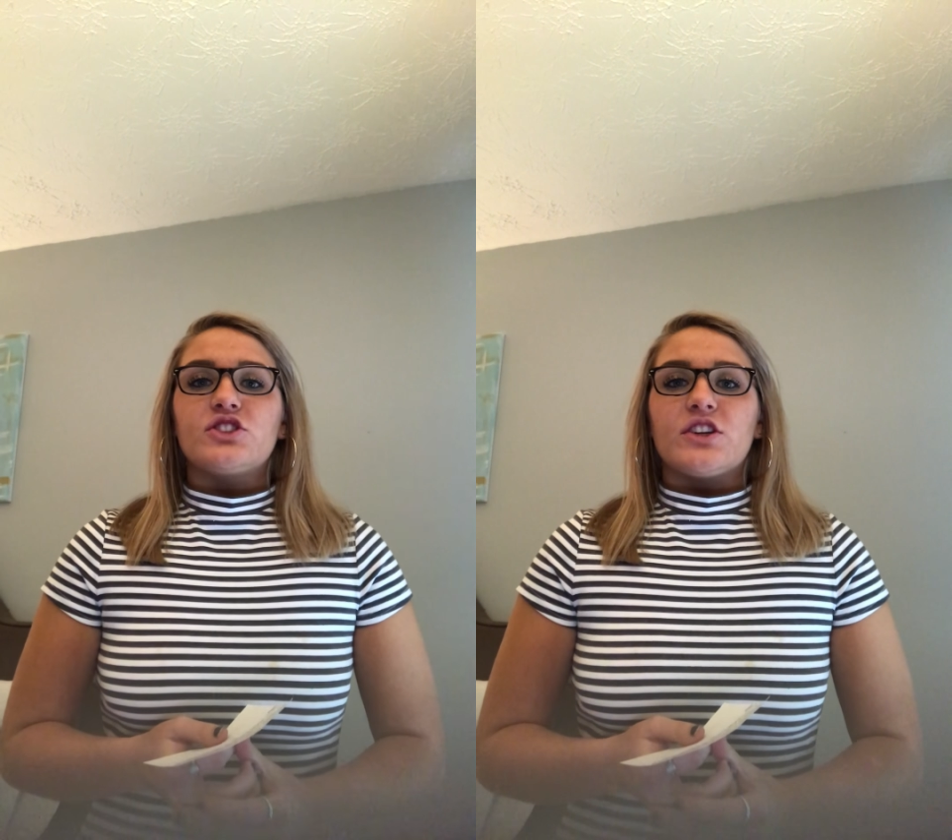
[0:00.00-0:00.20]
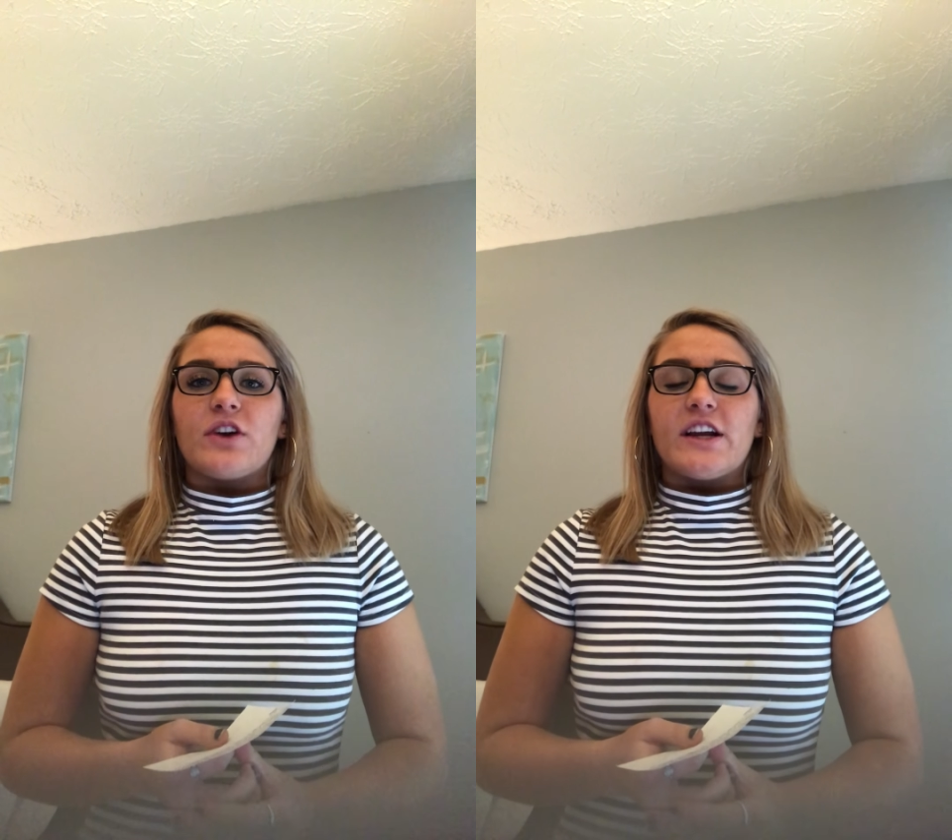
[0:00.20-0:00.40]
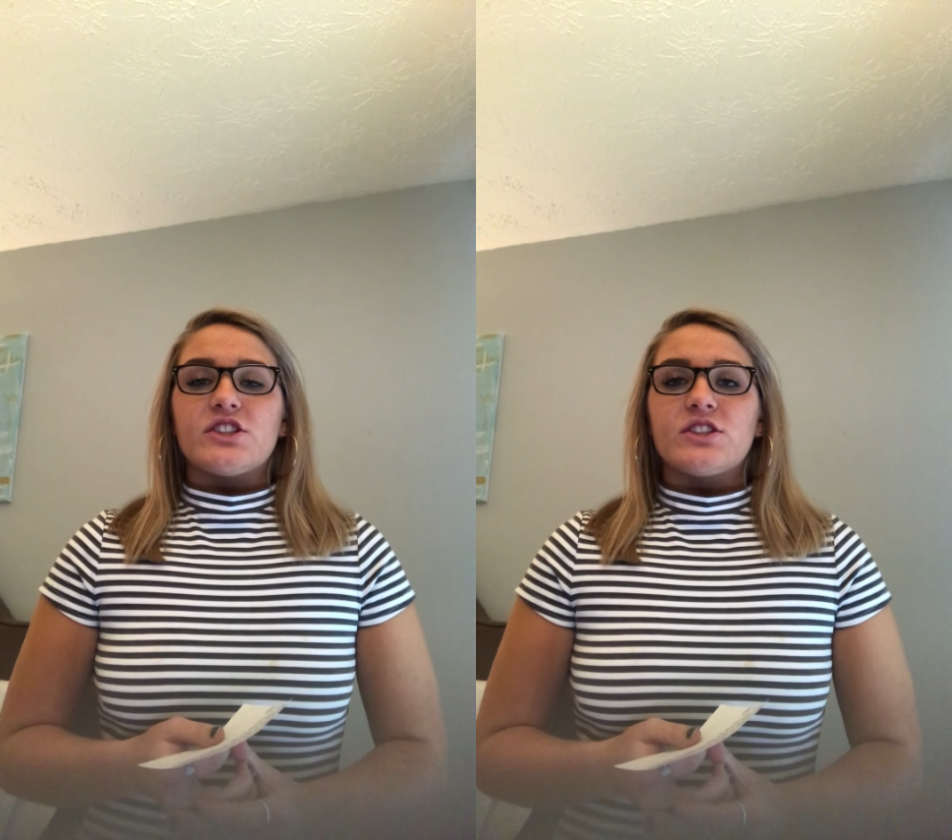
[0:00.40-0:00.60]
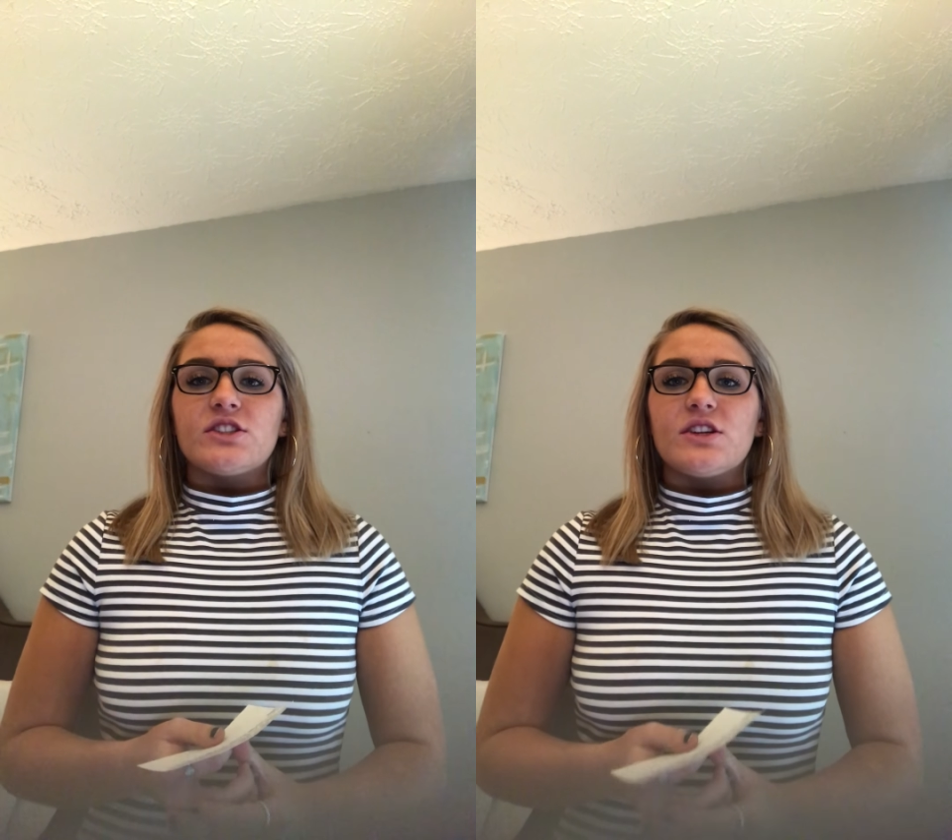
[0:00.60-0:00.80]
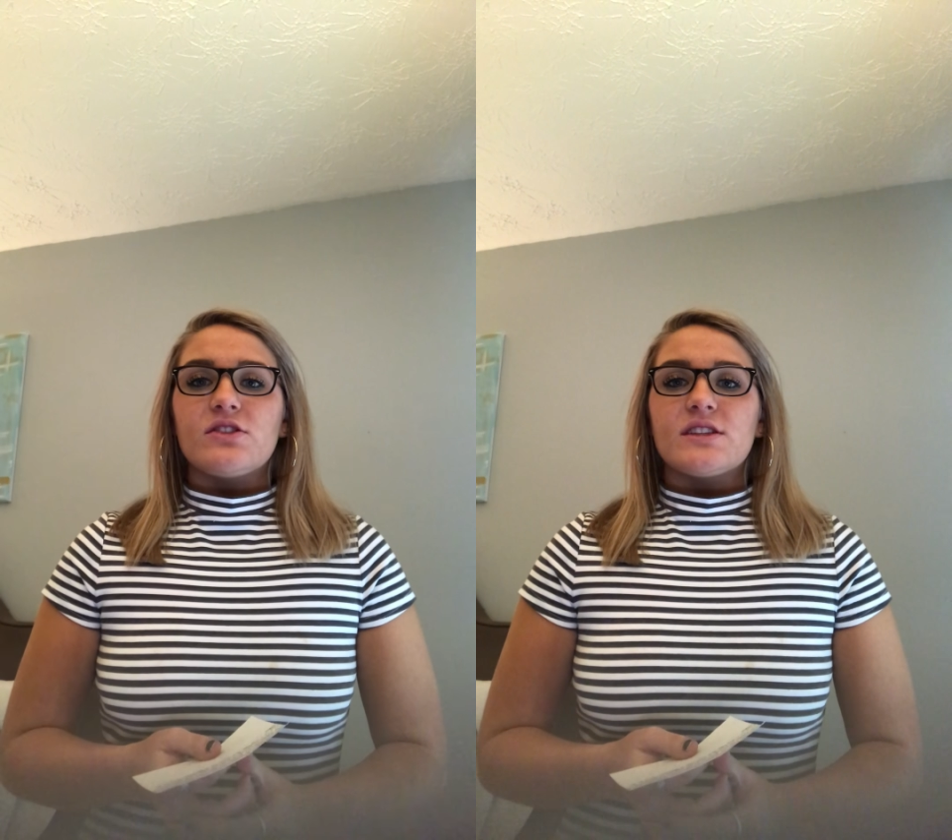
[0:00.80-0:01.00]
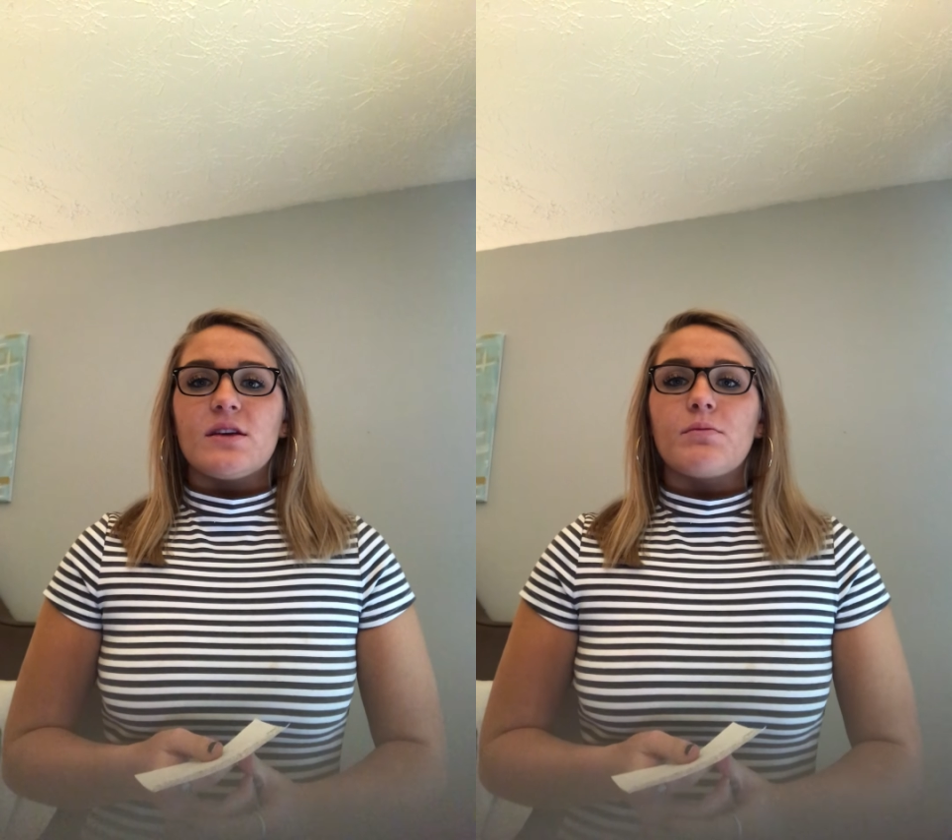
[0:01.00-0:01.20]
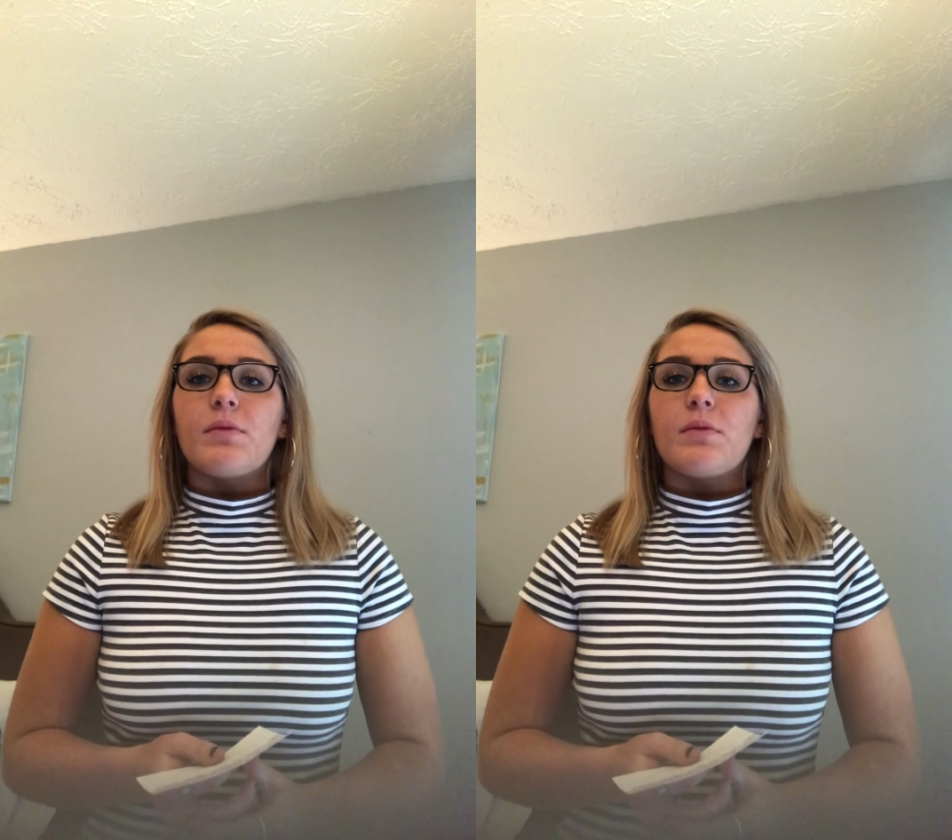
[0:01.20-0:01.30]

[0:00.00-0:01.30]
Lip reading: generations use them,